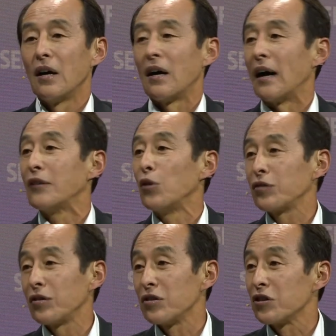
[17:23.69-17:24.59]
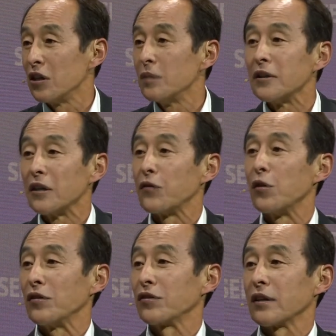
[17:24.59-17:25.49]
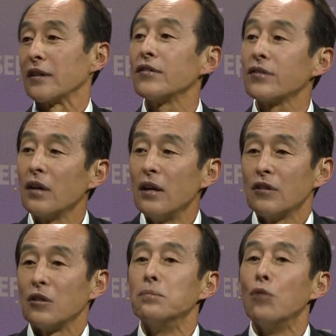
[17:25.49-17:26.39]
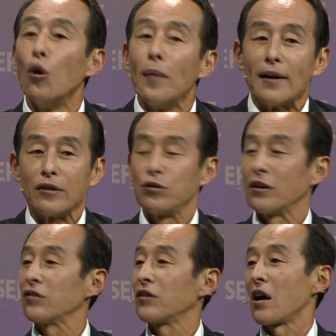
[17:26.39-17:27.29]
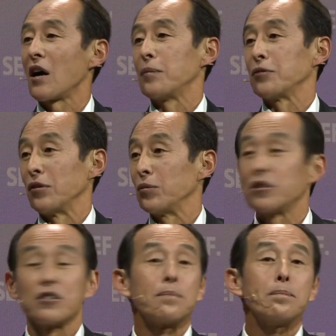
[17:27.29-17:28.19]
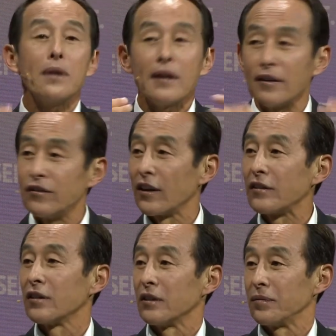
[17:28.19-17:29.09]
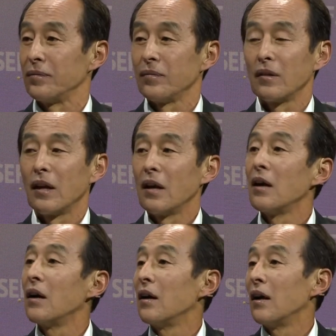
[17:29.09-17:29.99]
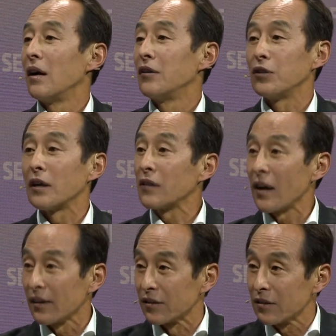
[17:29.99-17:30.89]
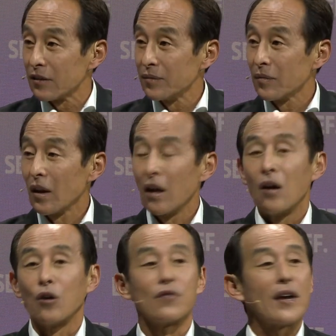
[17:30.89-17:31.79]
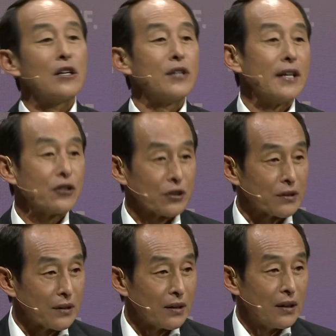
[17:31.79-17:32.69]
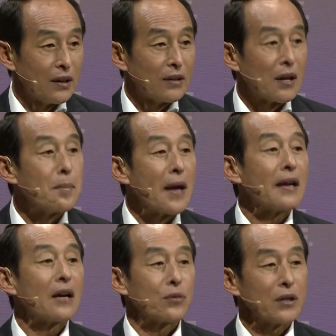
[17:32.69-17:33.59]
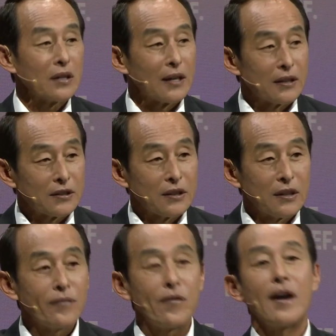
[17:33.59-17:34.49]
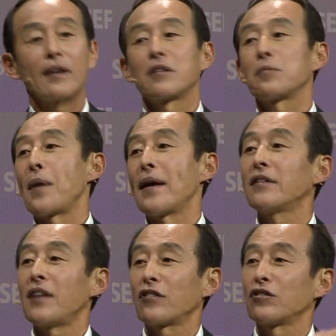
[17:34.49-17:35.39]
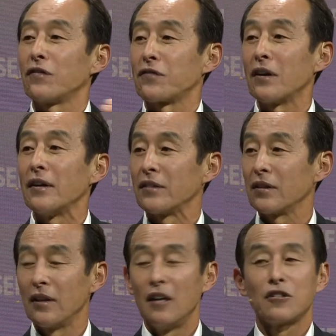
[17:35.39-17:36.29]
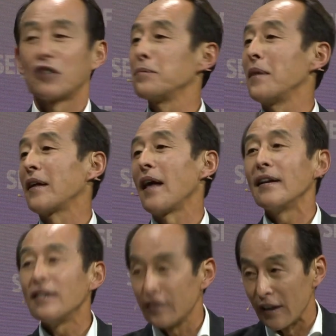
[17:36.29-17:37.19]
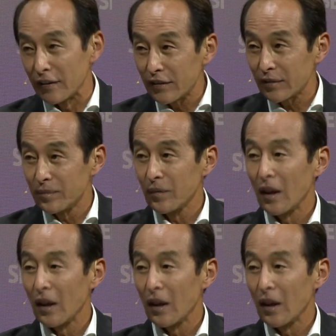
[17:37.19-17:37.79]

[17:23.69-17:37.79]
Uh, I noticed in Germany, for instance, the moment you get stock options, which is a big incentive, you get taxed on a valuation they may not realize. Yeah. In fact, paying tax upfront doesn't make any sense.